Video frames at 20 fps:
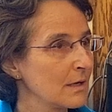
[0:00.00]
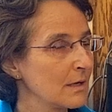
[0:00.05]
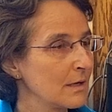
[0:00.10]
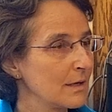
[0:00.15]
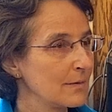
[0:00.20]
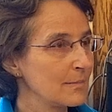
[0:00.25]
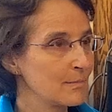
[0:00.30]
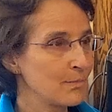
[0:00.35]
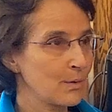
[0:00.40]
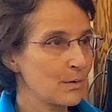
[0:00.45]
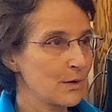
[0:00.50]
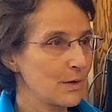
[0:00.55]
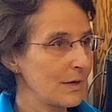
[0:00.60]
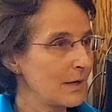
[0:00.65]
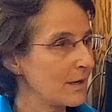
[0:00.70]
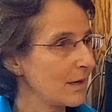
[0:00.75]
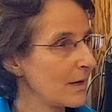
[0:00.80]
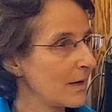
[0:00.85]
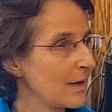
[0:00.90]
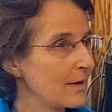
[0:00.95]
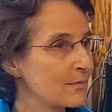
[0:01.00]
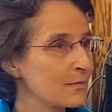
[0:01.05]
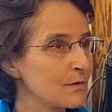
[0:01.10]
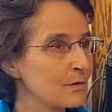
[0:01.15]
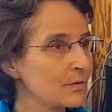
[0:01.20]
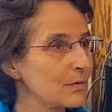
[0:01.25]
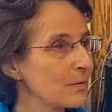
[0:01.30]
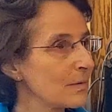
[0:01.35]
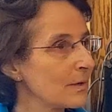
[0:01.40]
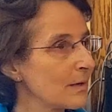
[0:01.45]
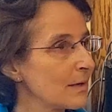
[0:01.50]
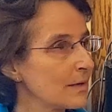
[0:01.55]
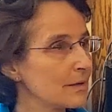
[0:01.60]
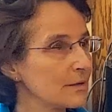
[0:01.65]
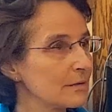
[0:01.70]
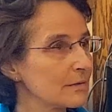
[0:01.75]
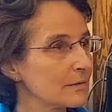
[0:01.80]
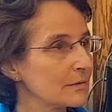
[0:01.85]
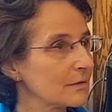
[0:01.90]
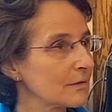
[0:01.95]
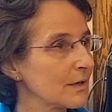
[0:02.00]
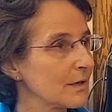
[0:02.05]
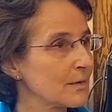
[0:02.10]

And boy, did I ever do that. Mm -hmm.